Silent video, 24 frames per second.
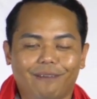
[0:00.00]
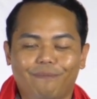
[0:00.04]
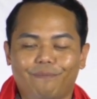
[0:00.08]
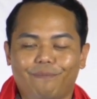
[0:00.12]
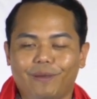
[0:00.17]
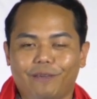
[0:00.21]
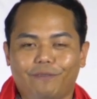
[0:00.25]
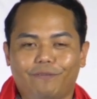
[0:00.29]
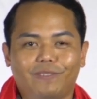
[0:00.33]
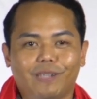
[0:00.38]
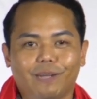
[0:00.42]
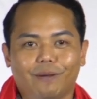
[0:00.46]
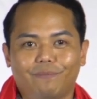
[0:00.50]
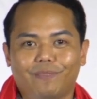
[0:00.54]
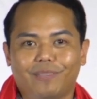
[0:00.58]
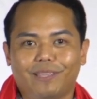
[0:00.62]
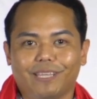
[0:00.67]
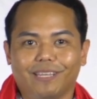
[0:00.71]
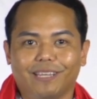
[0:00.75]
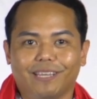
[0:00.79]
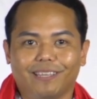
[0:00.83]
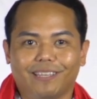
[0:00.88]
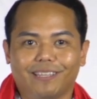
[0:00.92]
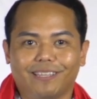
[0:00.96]
beefed up
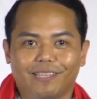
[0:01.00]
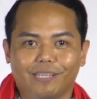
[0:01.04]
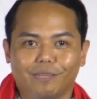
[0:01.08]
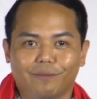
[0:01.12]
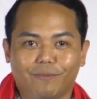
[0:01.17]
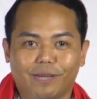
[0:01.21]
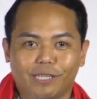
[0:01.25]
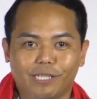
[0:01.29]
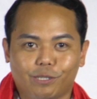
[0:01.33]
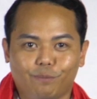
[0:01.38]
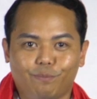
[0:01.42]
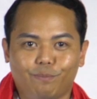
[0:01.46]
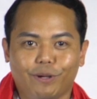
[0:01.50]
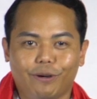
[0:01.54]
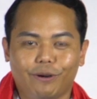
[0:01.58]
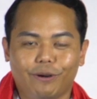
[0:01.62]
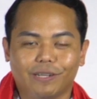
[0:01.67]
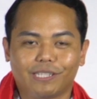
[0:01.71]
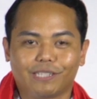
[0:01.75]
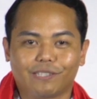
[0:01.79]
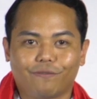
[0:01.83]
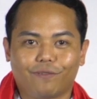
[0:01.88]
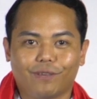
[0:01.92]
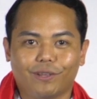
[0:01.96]
the, the my
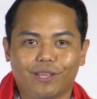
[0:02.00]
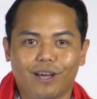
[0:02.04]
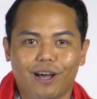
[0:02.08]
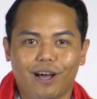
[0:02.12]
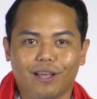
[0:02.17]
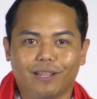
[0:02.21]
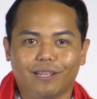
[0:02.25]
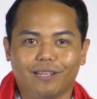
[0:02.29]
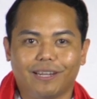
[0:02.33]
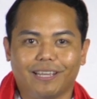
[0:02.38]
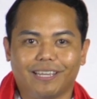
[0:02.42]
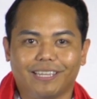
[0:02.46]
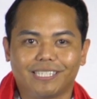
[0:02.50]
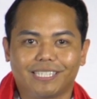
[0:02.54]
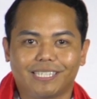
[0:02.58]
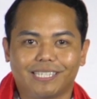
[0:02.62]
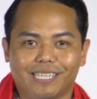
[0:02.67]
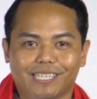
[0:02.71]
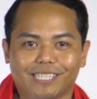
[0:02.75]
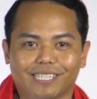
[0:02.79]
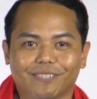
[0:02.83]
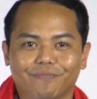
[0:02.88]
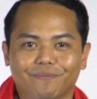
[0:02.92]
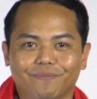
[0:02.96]
spirits for the holiday
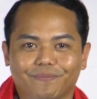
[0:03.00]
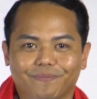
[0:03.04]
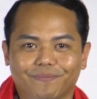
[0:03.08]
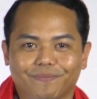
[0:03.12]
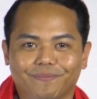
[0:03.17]
season.